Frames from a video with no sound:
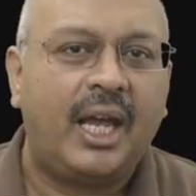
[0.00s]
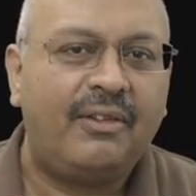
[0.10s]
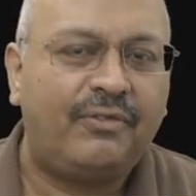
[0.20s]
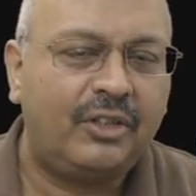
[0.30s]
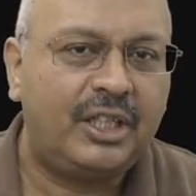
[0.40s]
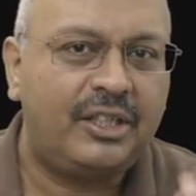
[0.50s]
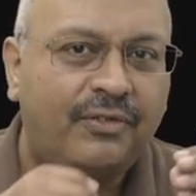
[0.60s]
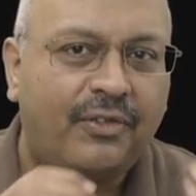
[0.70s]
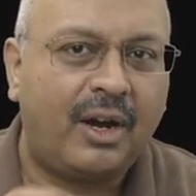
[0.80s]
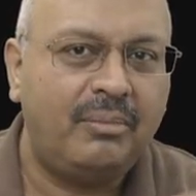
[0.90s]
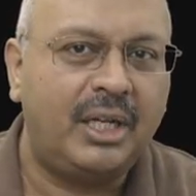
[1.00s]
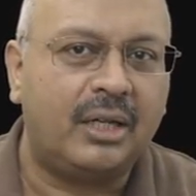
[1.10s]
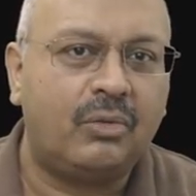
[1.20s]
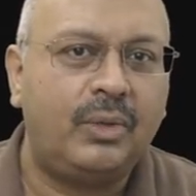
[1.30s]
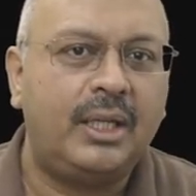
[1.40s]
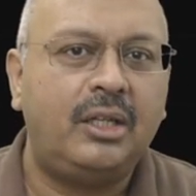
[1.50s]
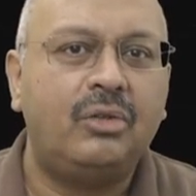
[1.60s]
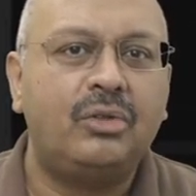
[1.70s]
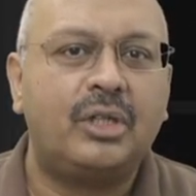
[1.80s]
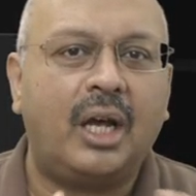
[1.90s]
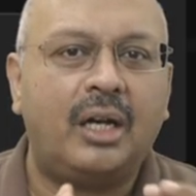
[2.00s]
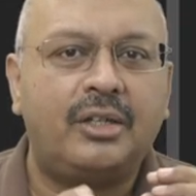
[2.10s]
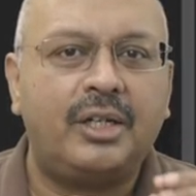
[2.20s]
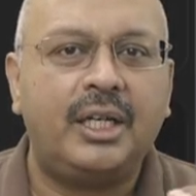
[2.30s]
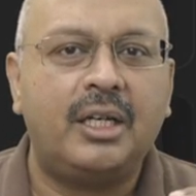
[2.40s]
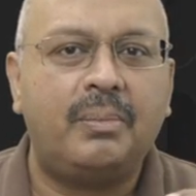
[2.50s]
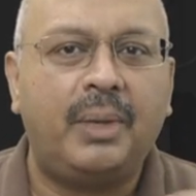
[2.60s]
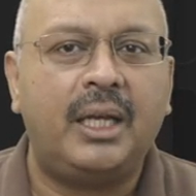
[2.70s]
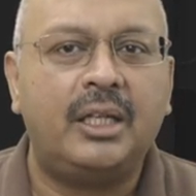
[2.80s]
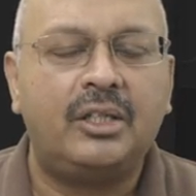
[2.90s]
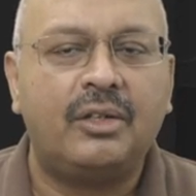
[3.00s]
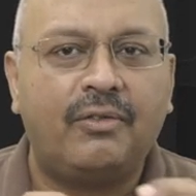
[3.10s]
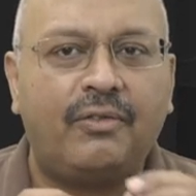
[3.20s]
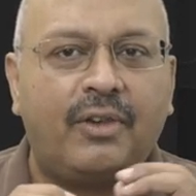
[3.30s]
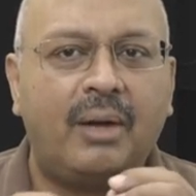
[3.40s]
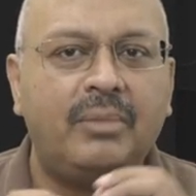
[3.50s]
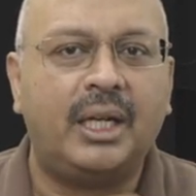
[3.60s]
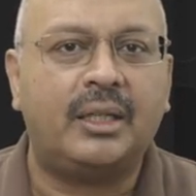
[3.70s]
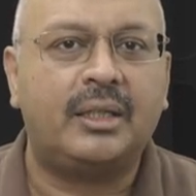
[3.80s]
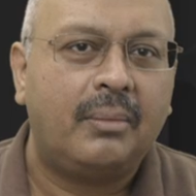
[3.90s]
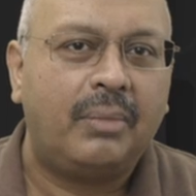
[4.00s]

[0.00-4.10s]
And for this from date, we'll use a trigger page from date,